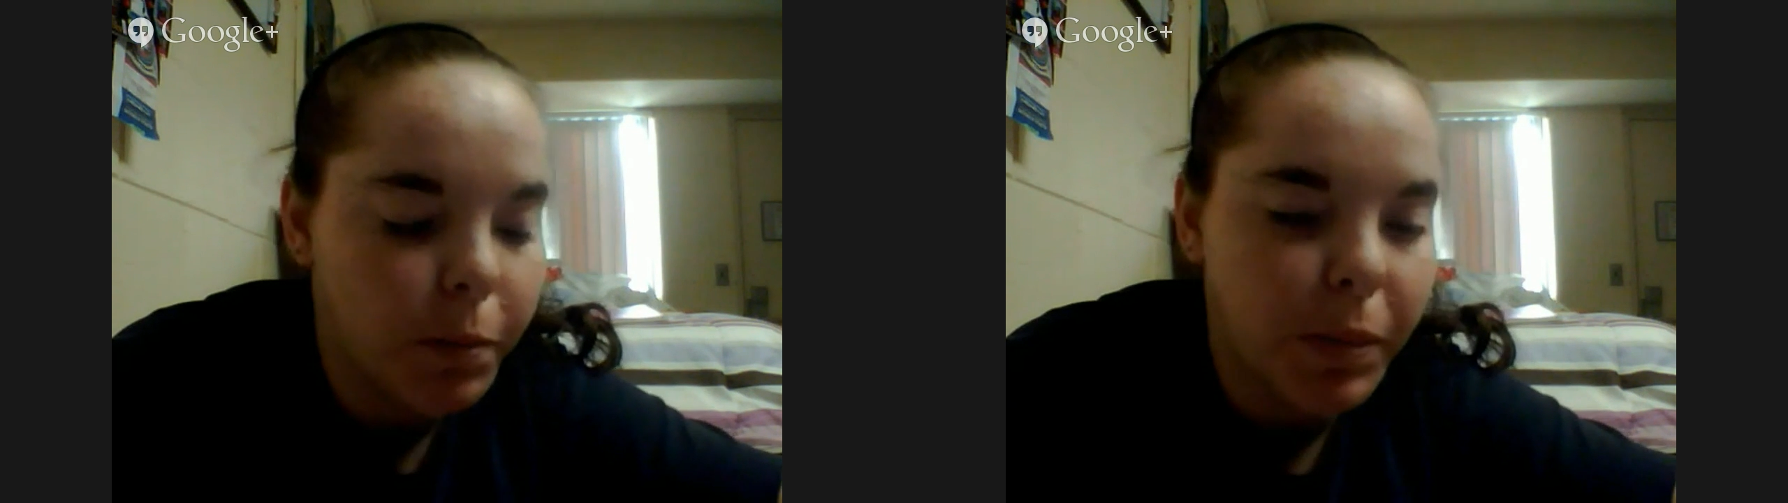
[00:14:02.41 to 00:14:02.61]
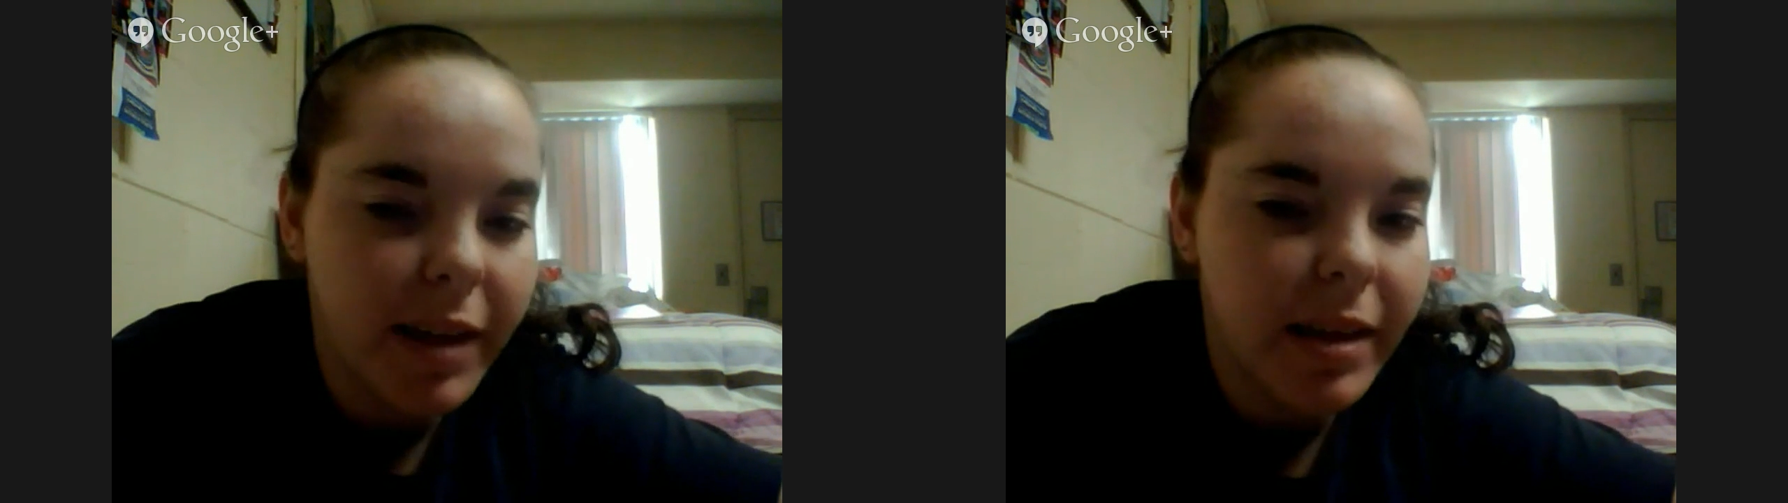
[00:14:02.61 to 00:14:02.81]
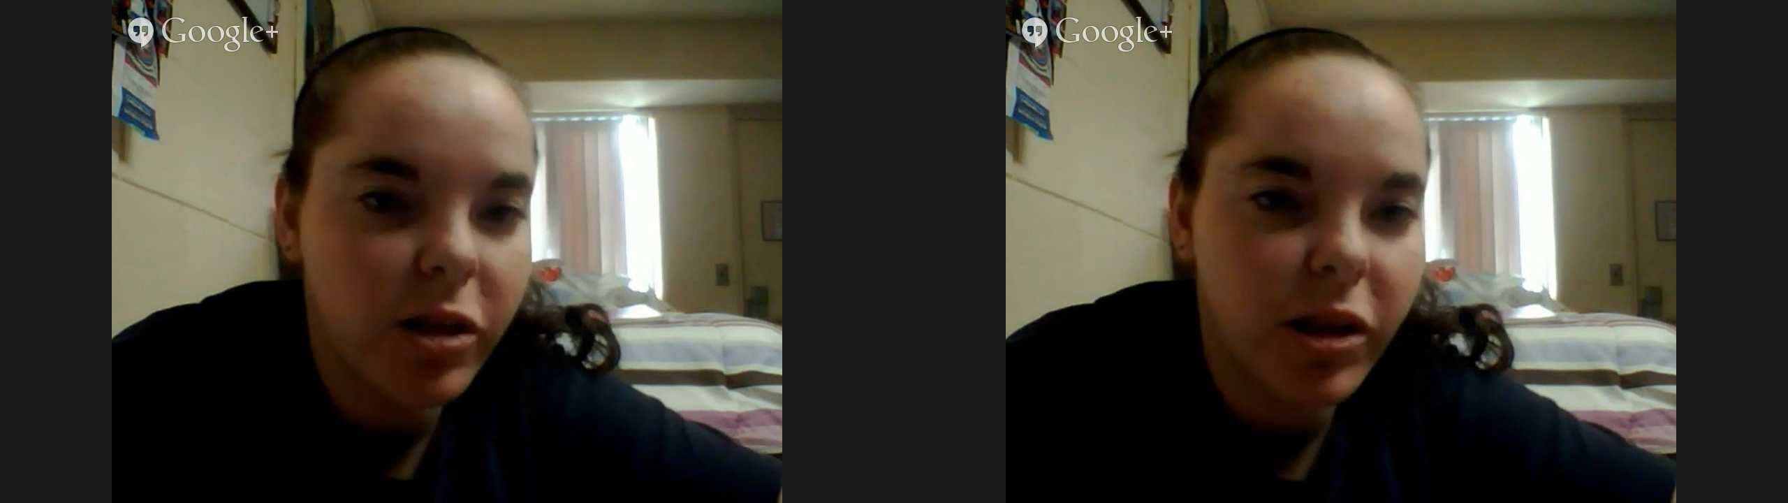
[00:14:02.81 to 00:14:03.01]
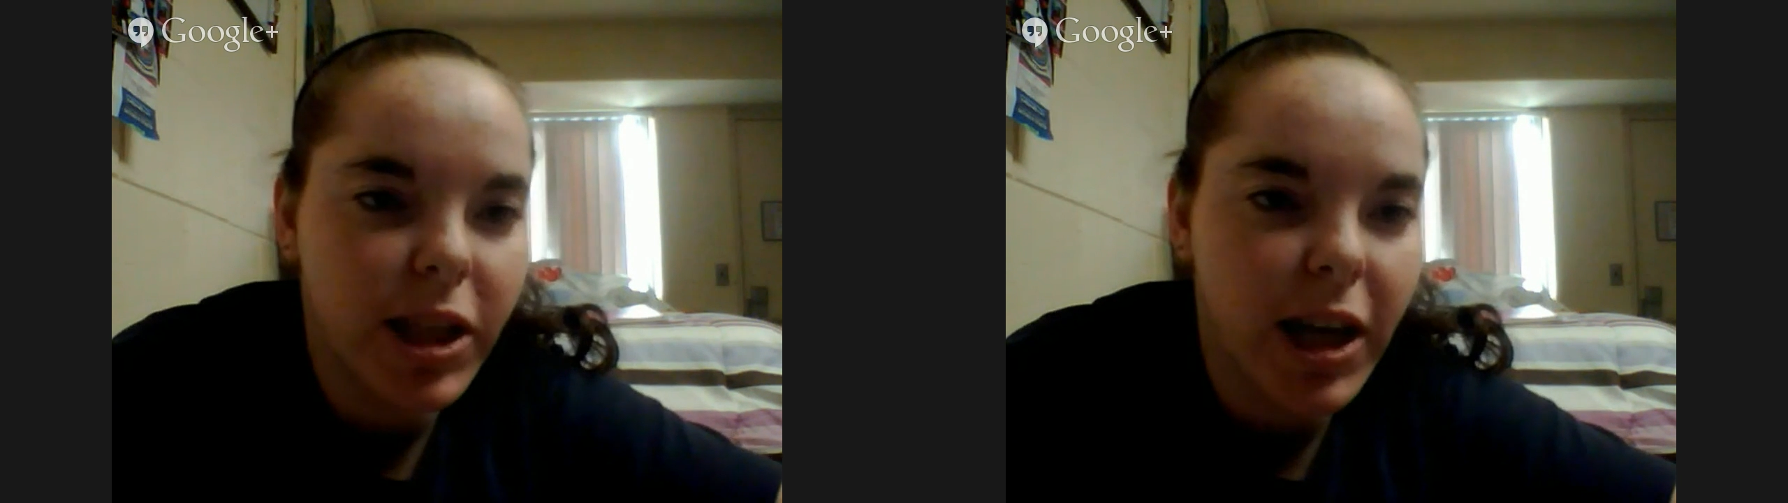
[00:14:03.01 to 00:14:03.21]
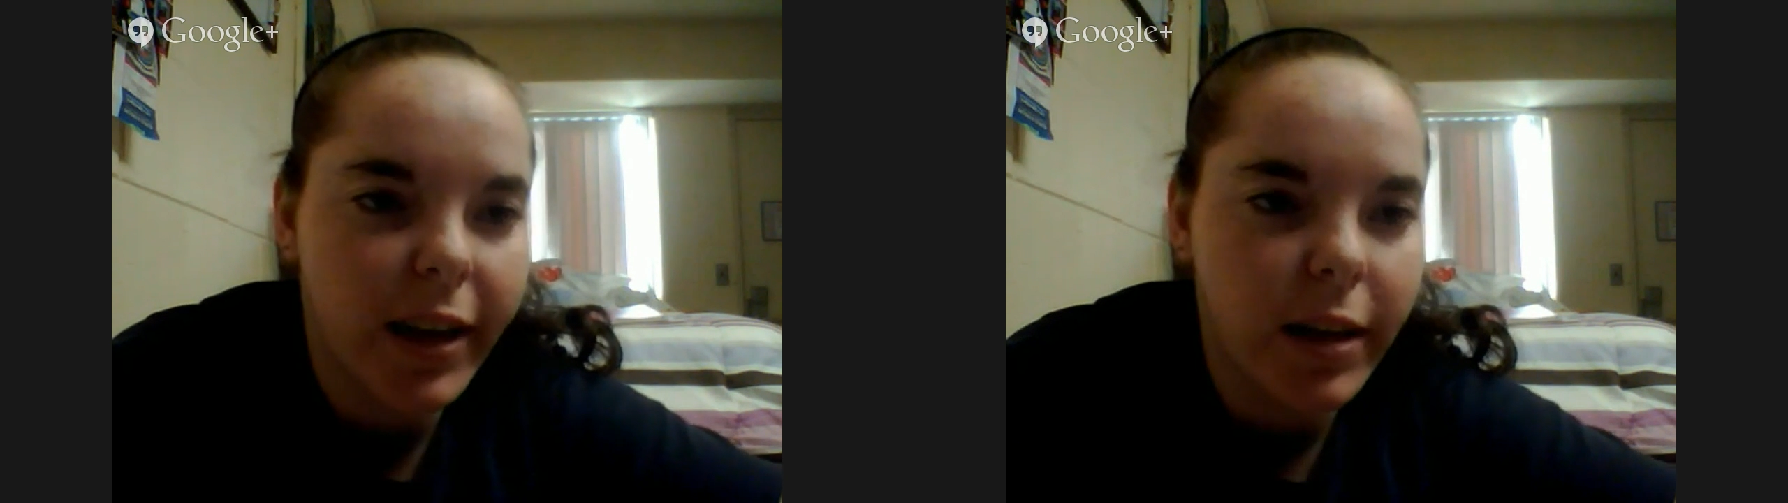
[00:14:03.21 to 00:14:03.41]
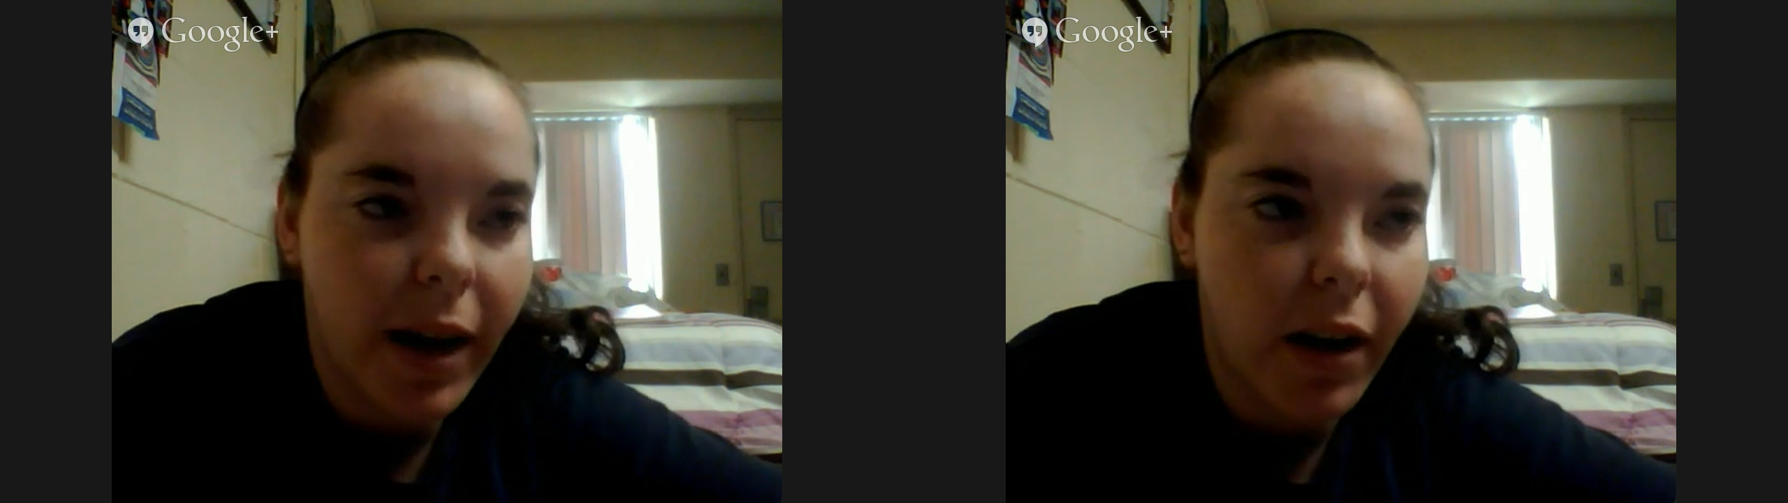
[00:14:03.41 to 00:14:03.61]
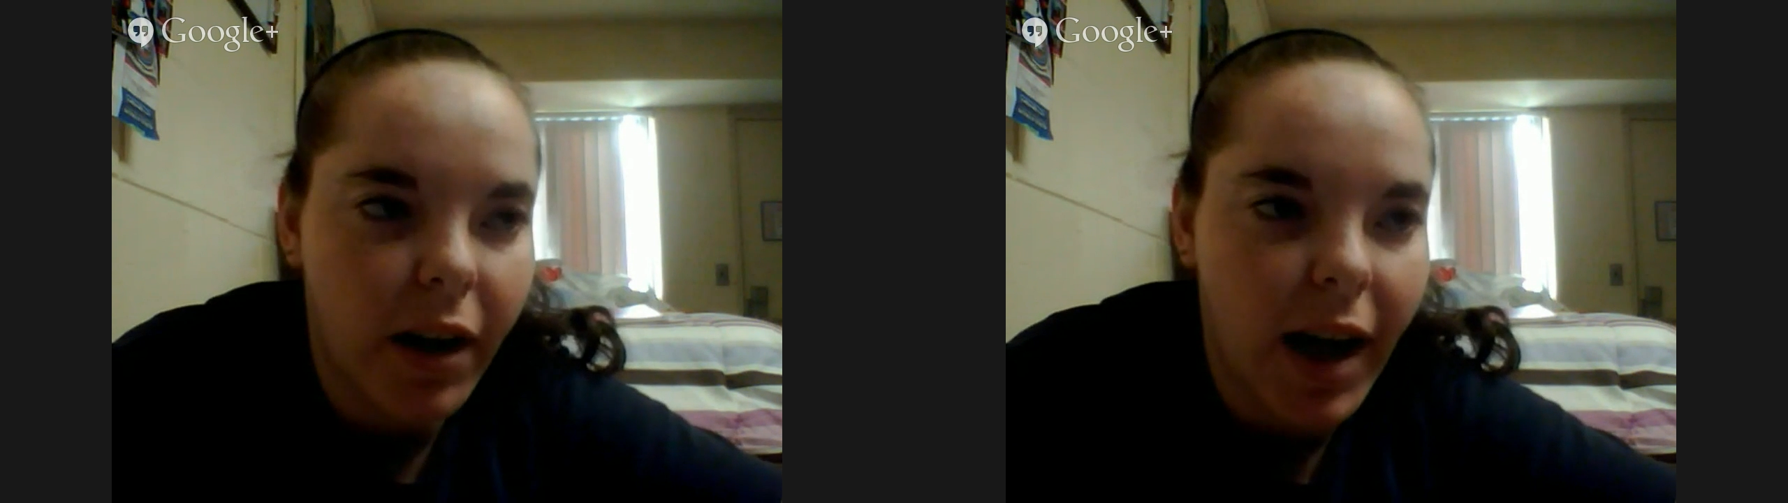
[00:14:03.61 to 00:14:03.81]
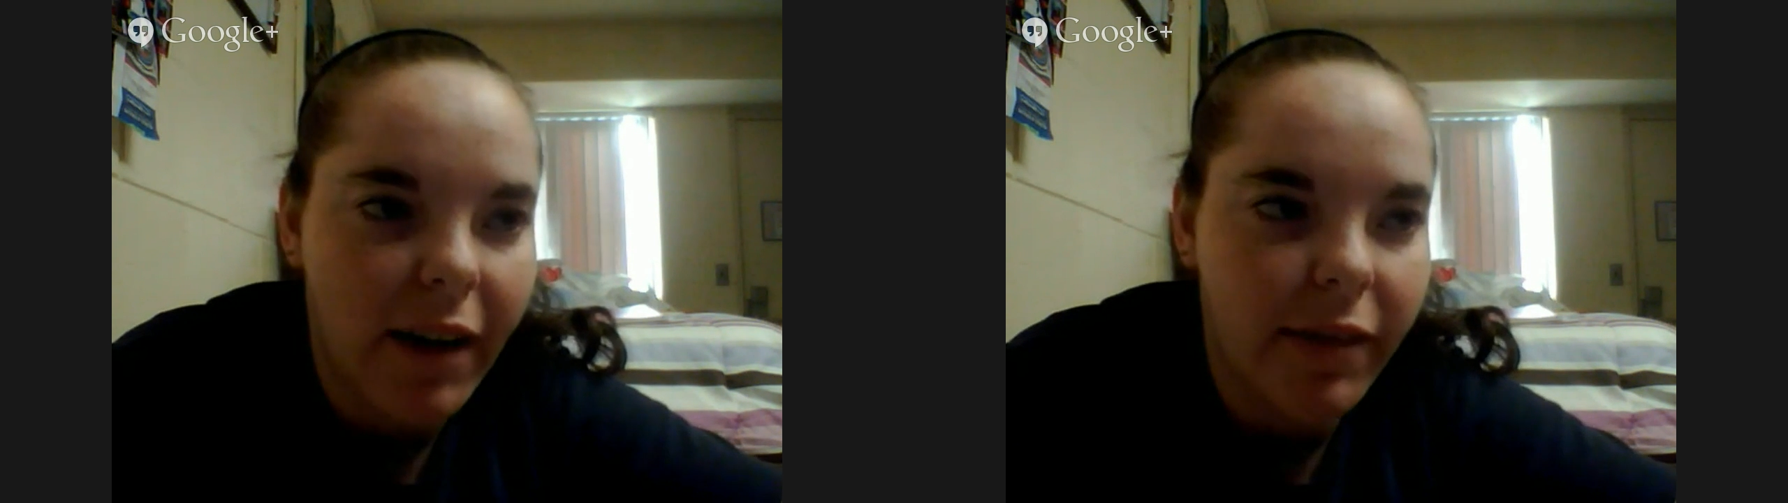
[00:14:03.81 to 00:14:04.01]
basically just talked about
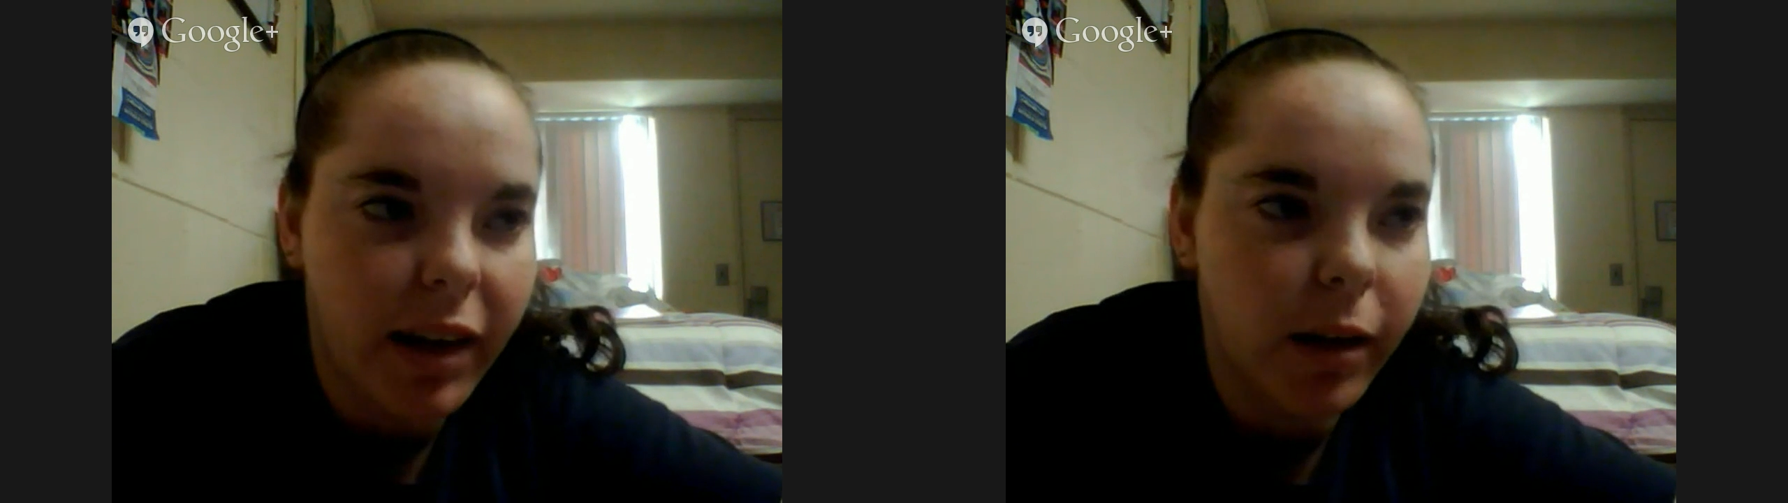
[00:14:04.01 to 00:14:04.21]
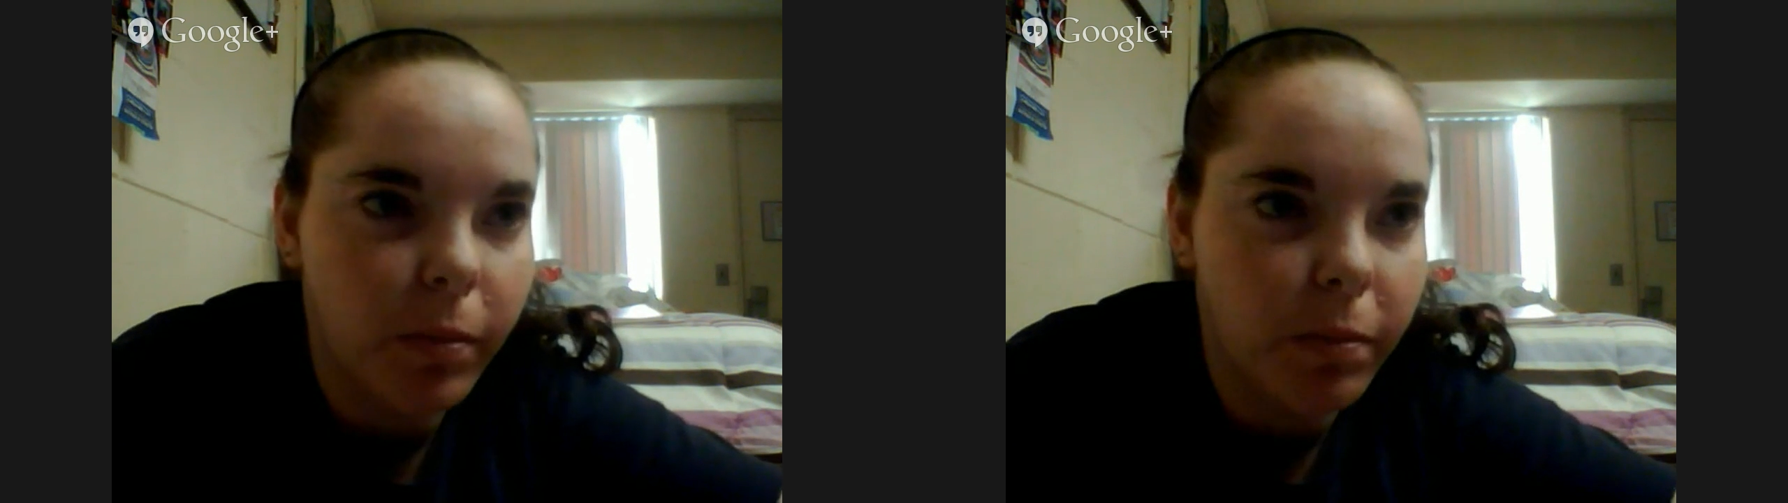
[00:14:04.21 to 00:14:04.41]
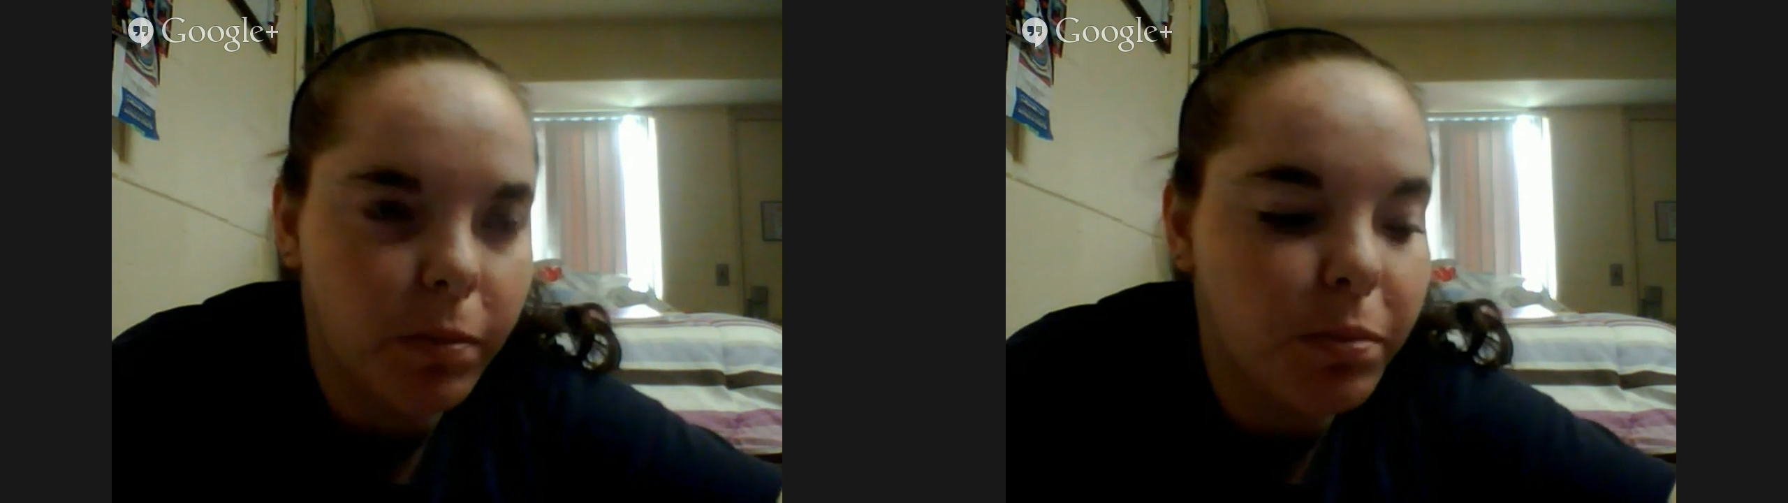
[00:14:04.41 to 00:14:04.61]
having